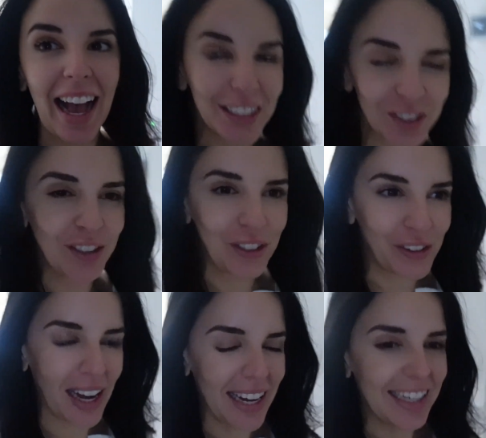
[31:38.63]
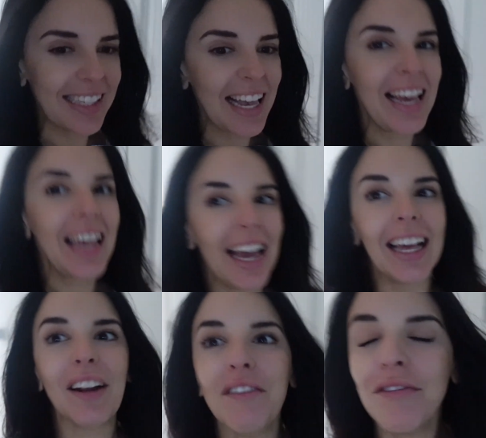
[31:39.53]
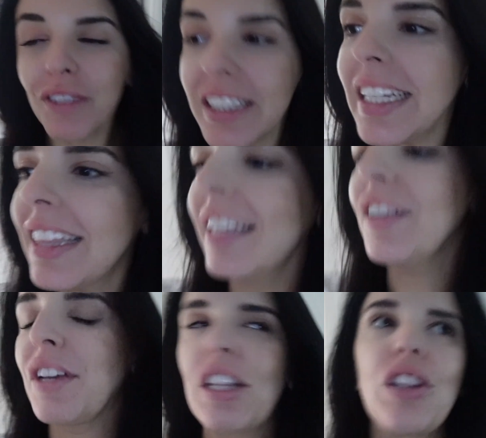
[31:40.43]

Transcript: actually show you guys. And I really think you can